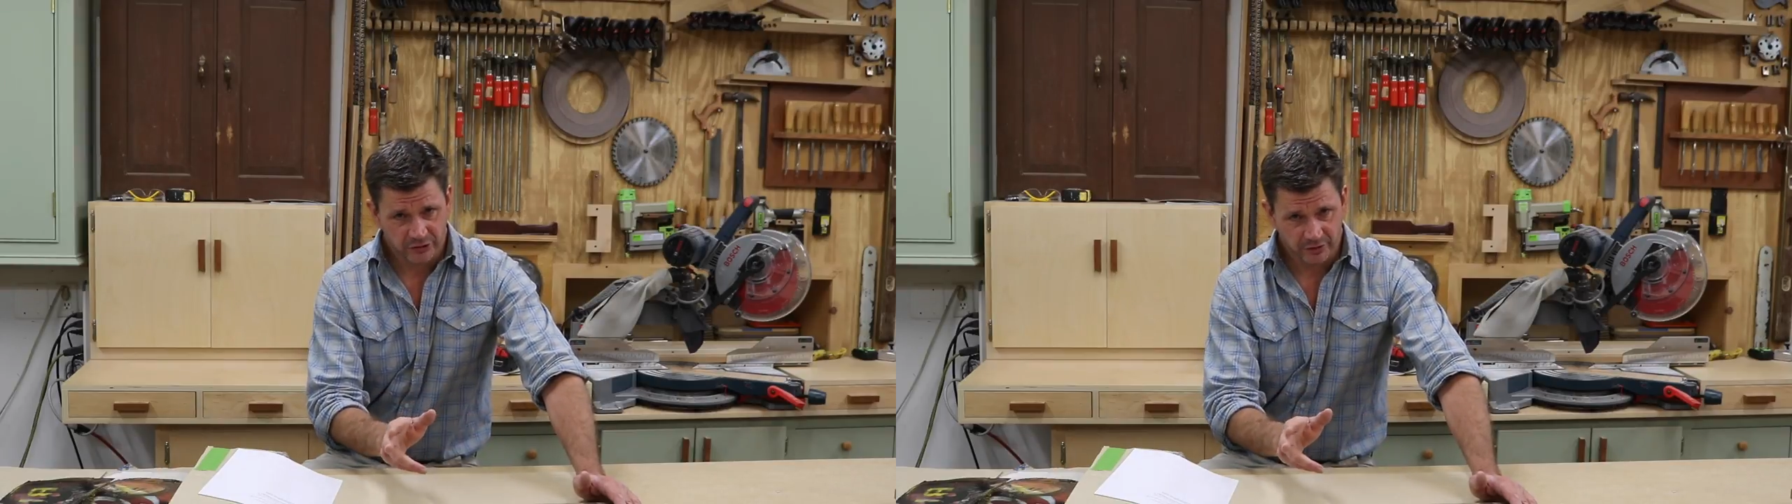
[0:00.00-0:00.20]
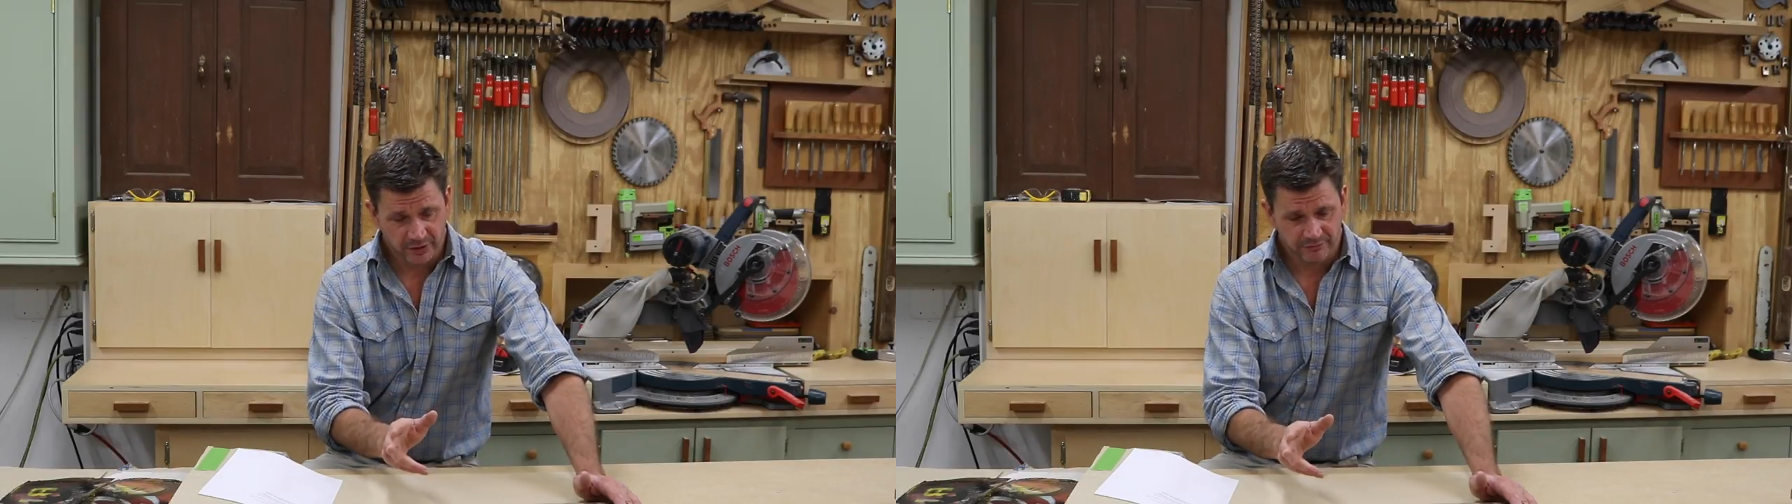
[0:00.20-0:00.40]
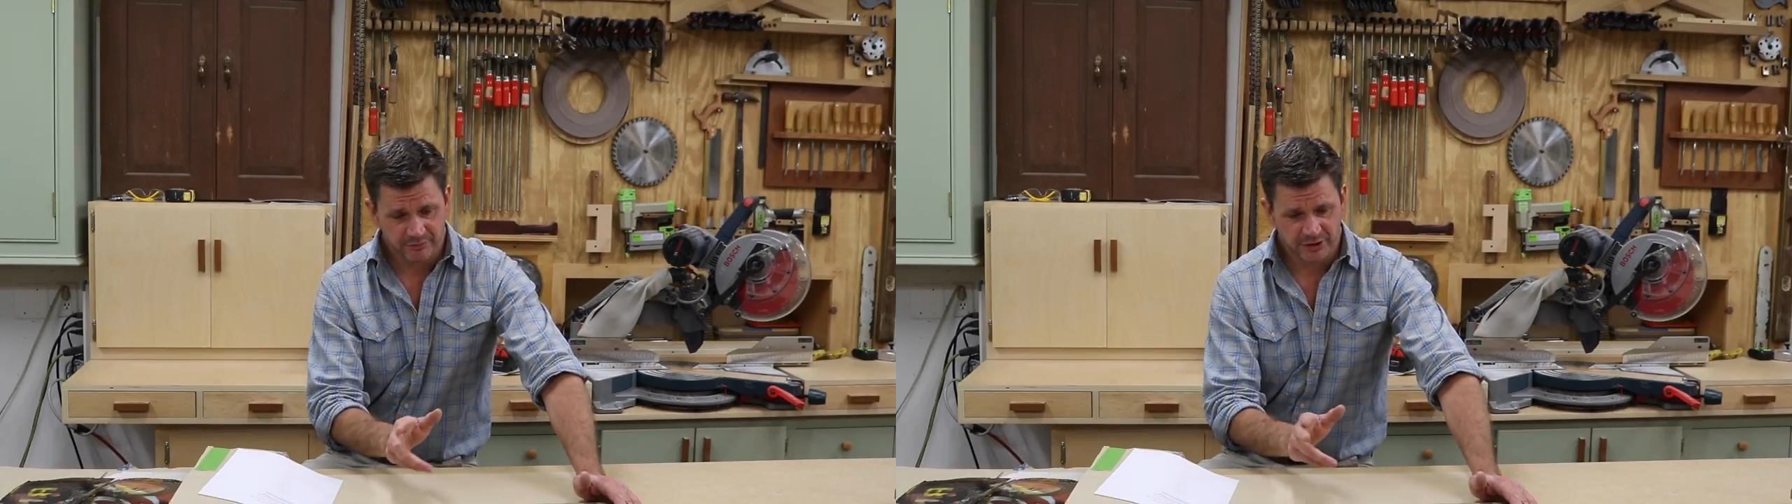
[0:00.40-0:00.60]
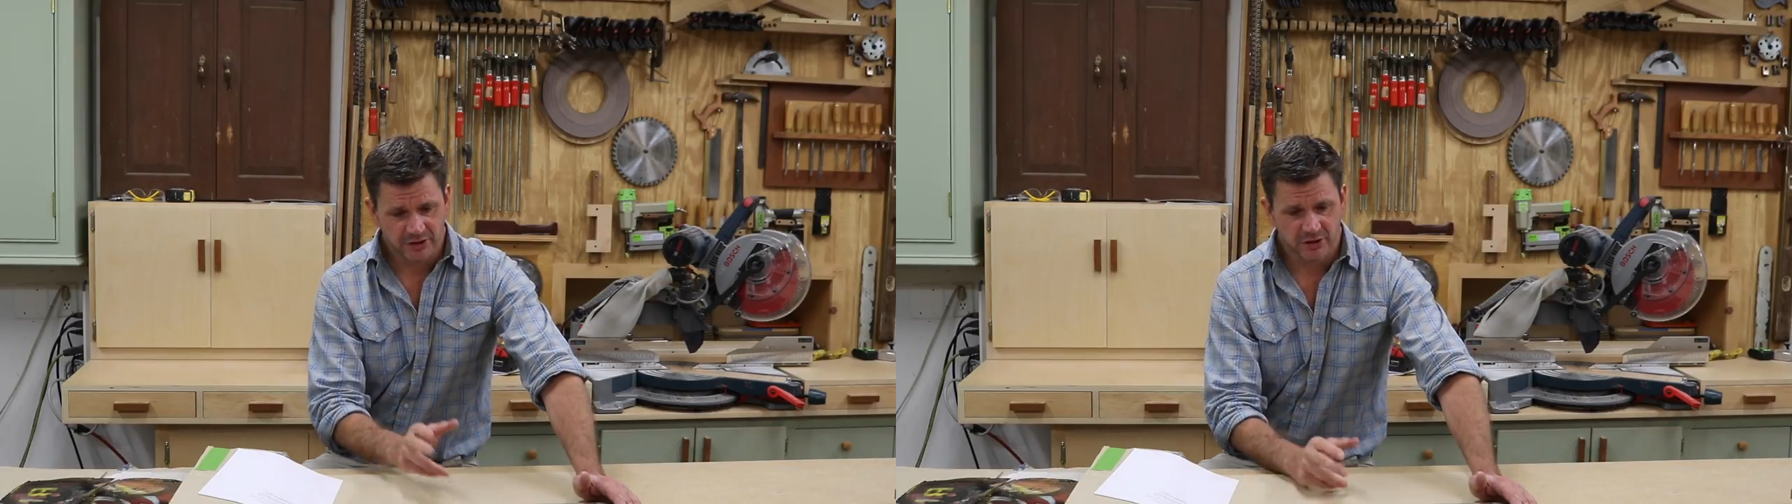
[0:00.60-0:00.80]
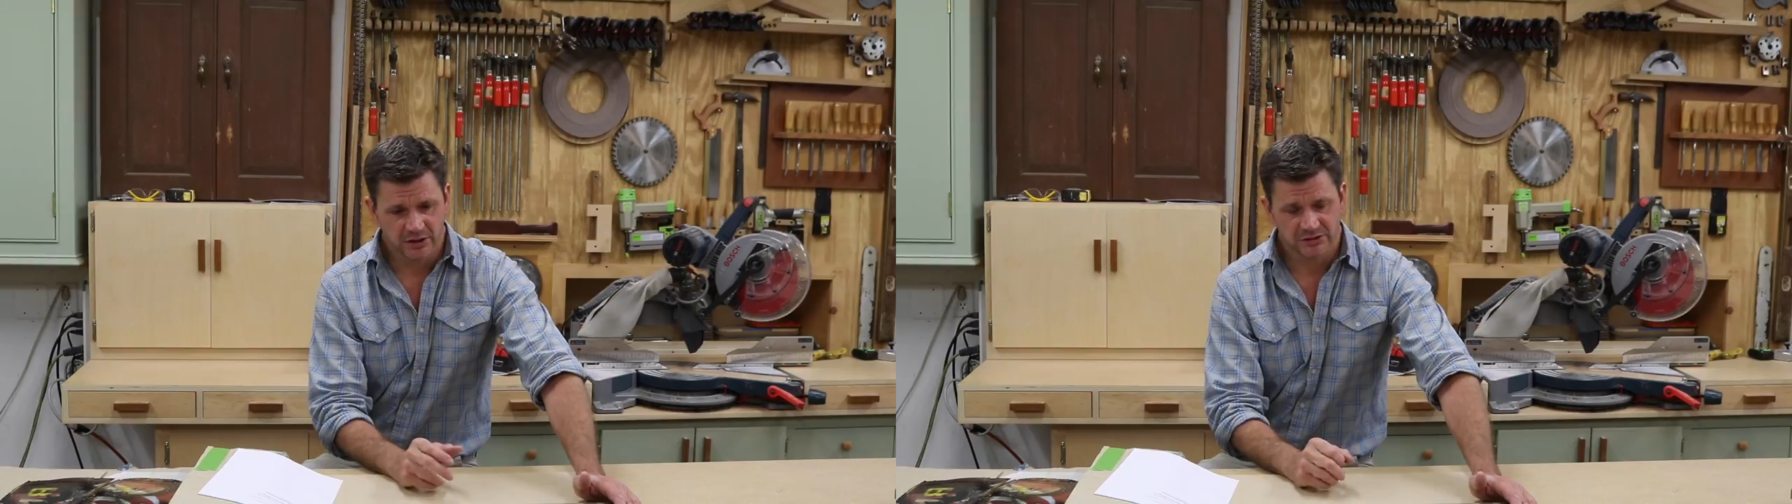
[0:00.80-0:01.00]
to do it
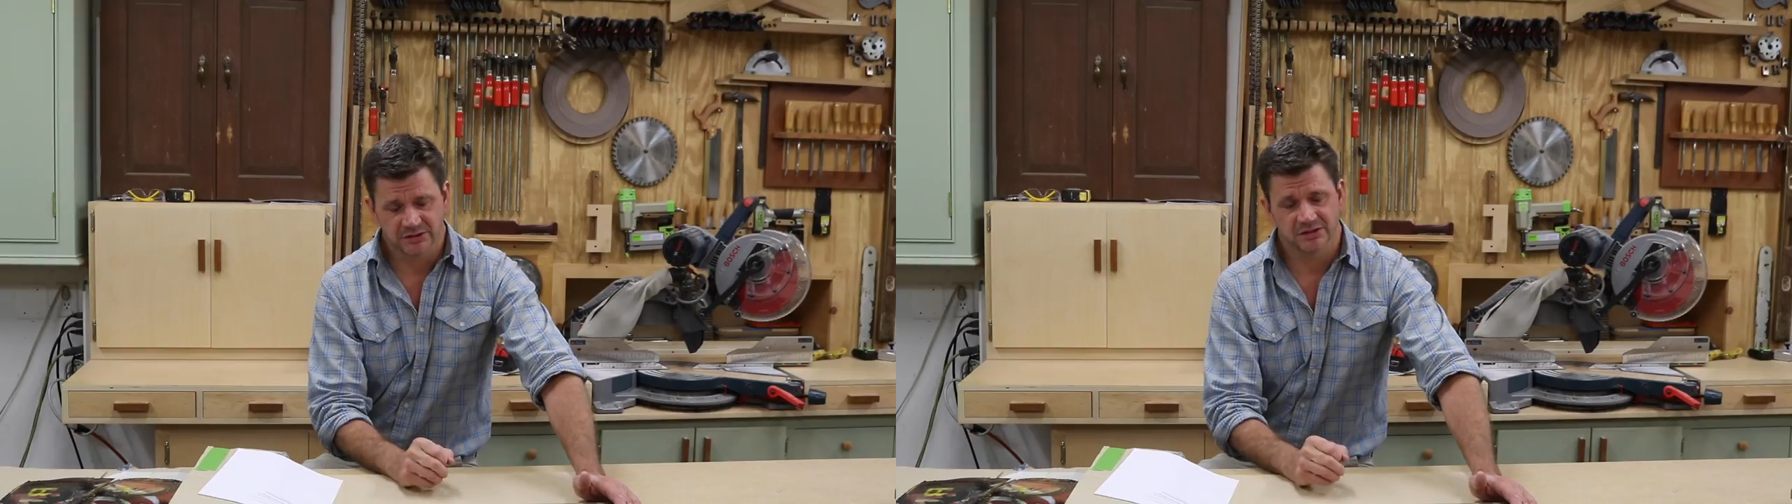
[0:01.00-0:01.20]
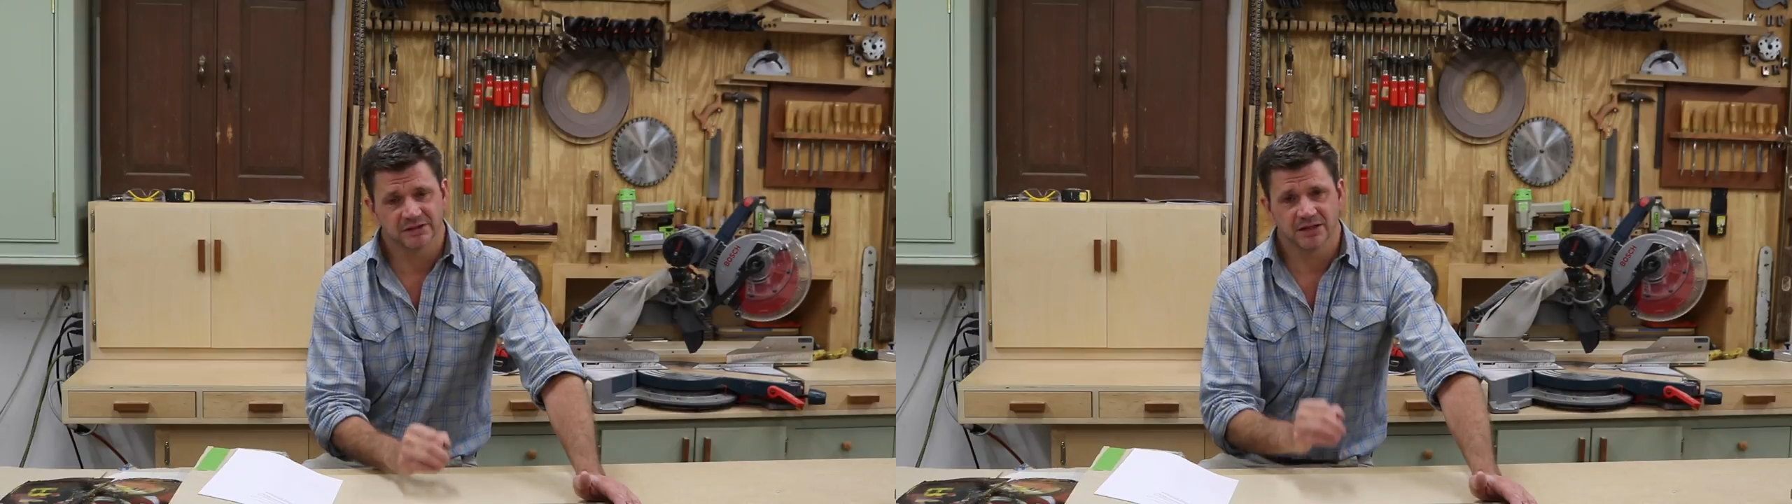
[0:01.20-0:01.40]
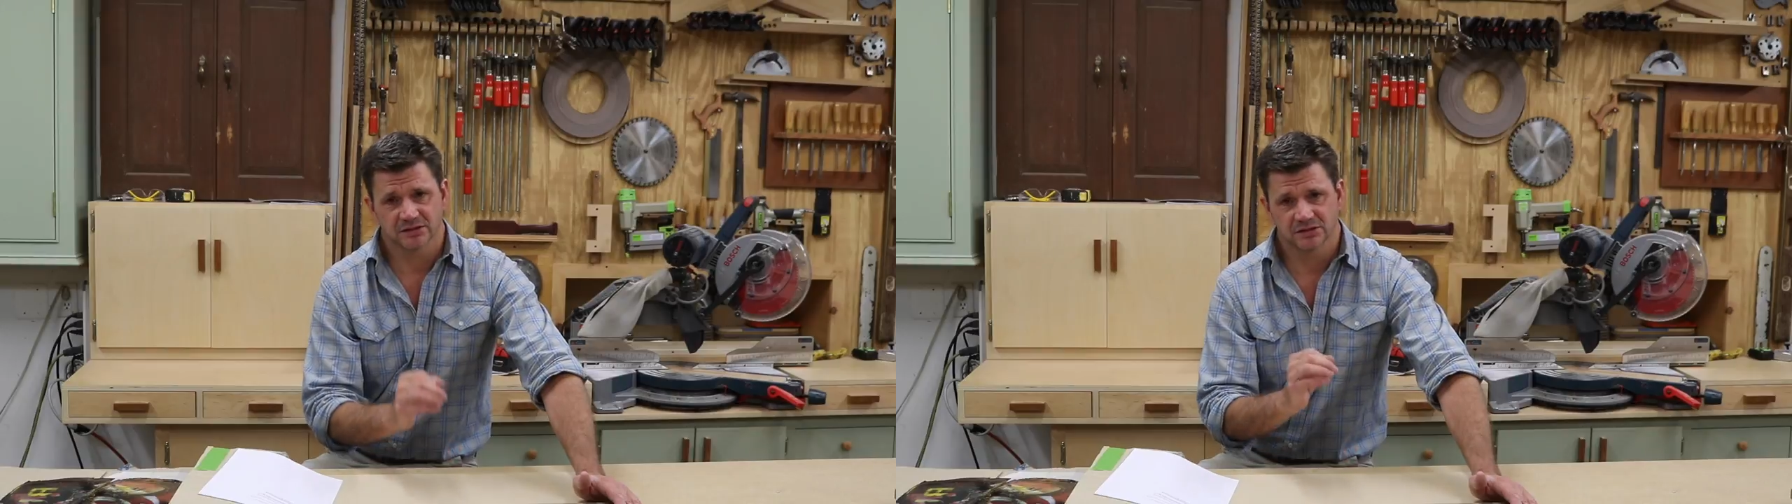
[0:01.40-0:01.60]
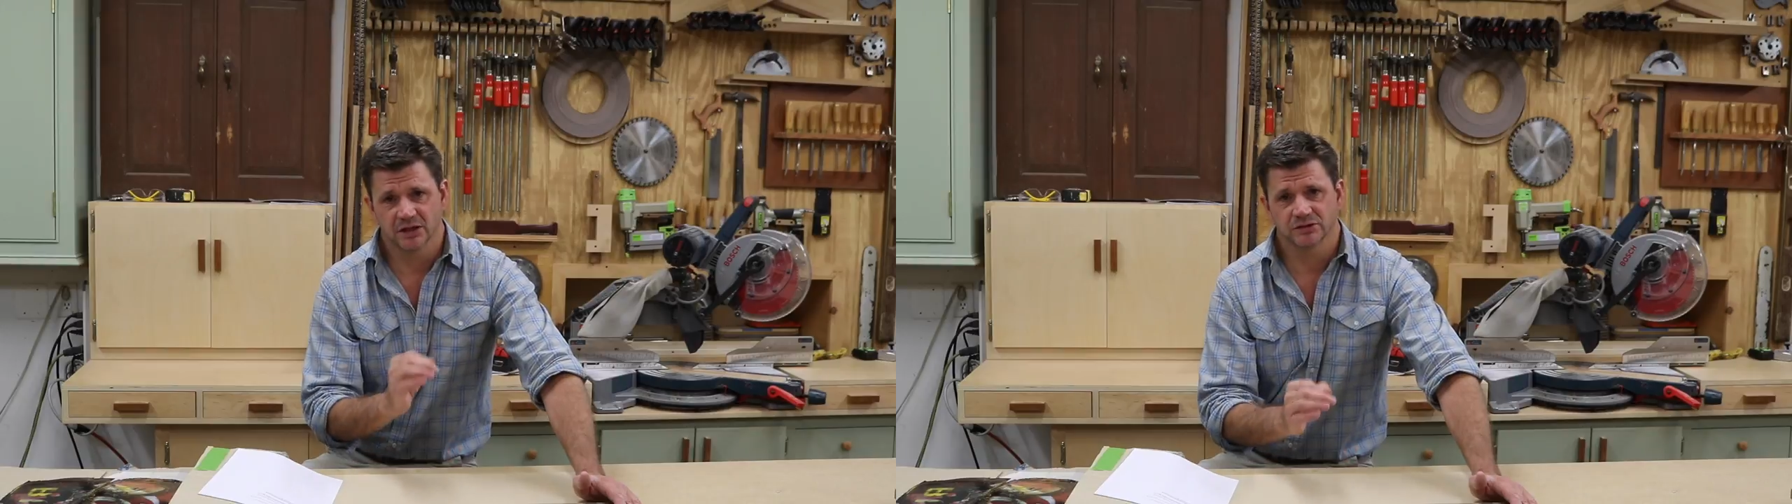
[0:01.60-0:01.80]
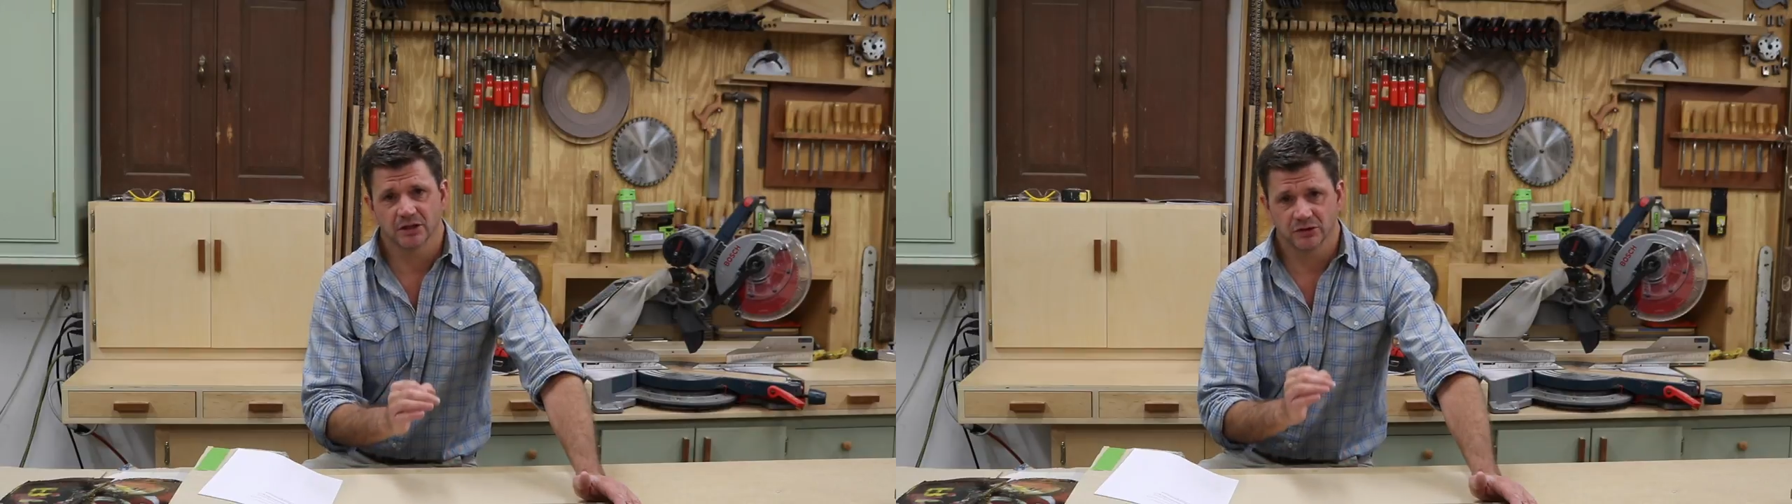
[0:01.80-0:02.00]
because it just has such